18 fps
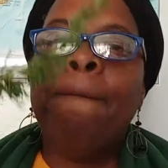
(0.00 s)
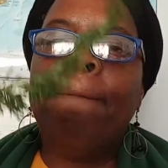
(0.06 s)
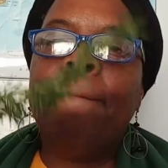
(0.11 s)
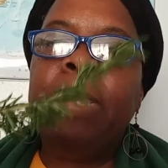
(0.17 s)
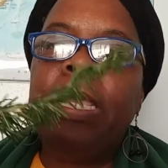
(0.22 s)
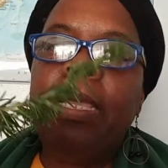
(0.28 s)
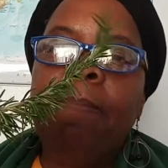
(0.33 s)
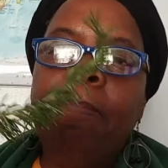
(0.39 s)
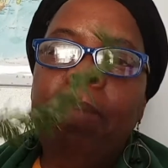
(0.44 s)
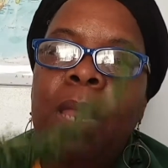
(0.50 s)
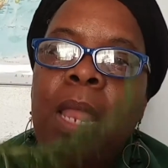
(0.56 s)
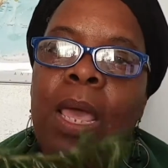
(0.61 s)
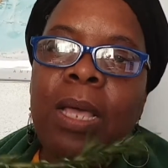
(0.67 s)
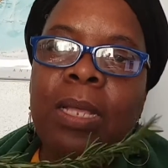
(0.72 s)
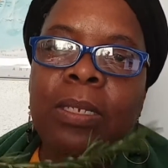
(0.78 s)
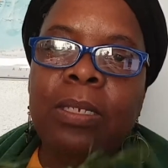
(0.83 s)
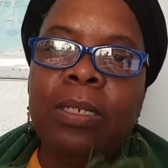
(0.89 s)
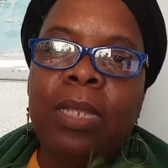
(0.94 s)
be
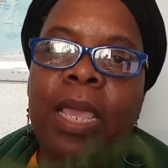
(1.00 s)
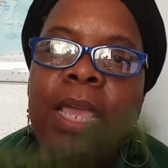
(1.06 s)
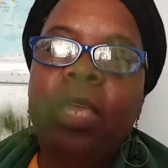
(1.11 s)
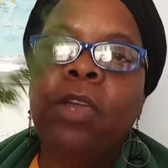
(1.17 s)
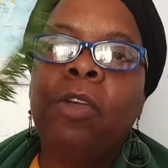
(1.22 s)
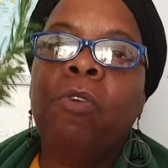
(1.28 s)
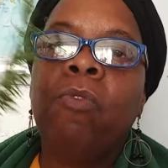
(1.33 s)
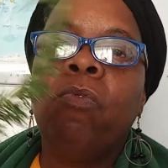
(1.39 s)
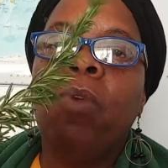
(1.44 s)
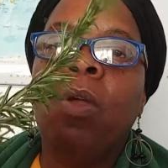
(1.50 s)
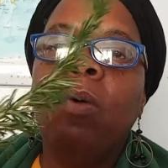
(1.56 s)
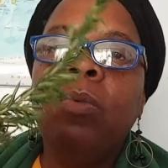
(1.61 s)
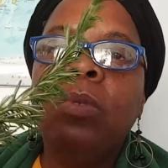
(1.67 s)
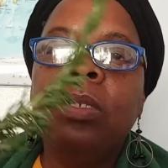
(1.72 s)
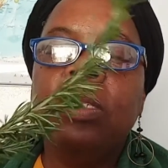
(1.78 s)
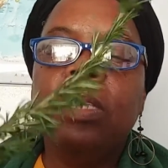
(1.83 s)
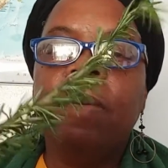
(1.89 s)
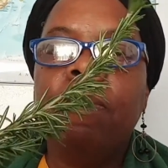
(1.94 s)
blessed, and
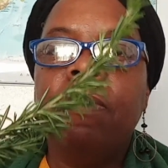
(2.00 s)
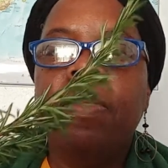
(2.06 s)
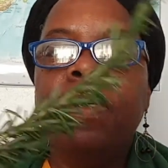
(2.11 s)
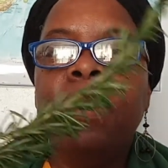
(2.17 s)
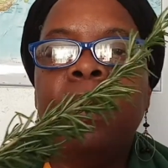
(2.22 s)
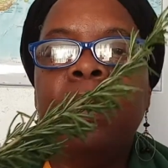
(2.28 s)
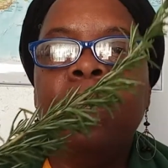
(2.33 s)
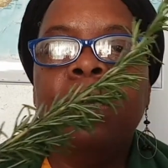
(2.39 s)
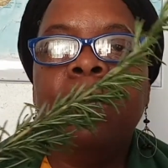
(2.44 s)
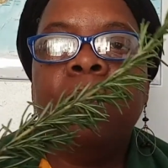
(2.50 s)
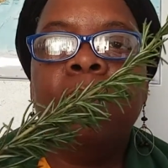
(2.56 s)
grow something.